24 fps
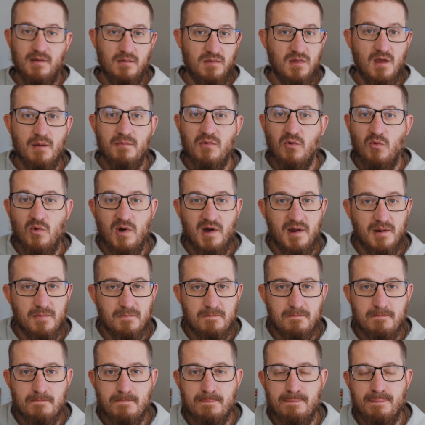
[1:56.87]
Number
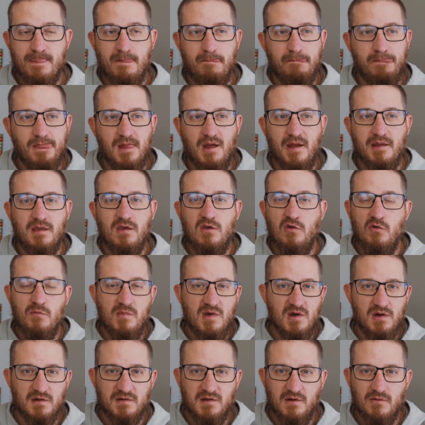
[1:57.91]
one, like
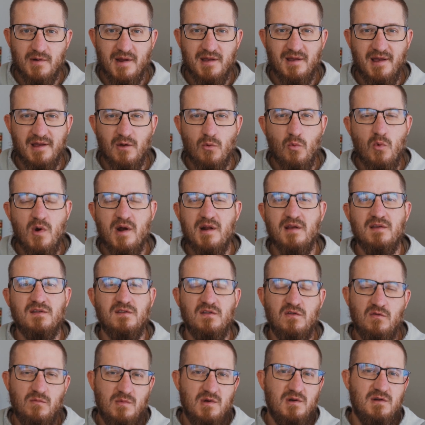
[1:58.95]
humility, right? Like, what is
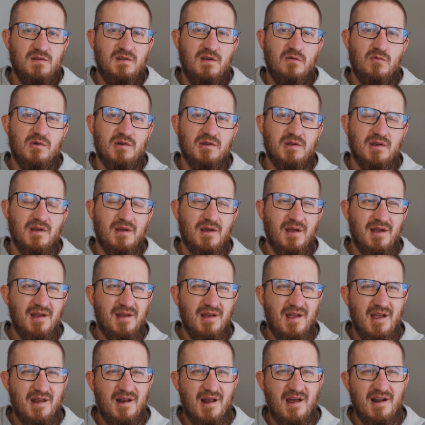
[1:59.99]
humility really?
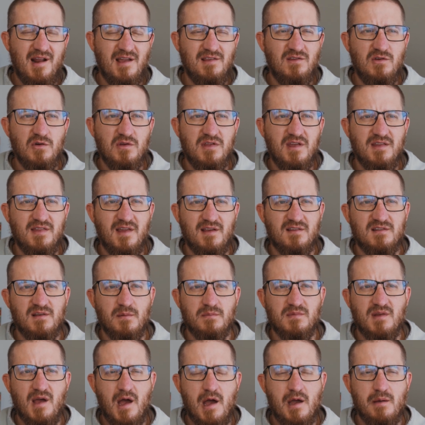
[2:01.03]
And and, and I do think that
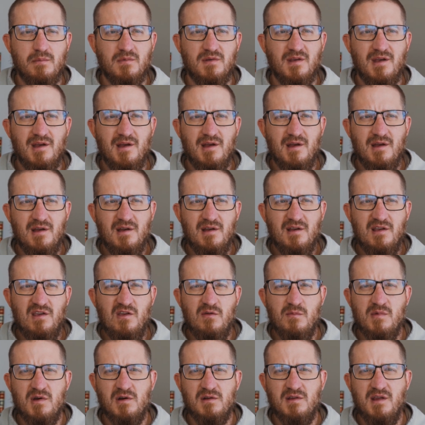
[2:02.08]
sometimes
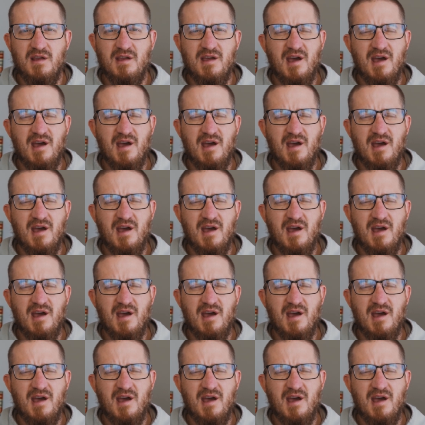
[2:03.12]
humility